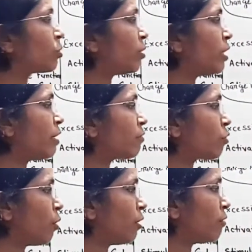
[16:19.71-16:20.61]
So
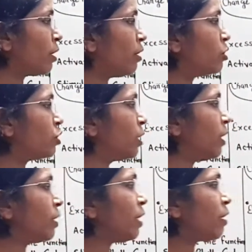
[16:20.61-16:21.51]

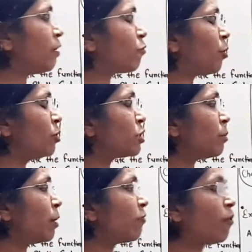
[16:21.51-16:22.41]
they're responsible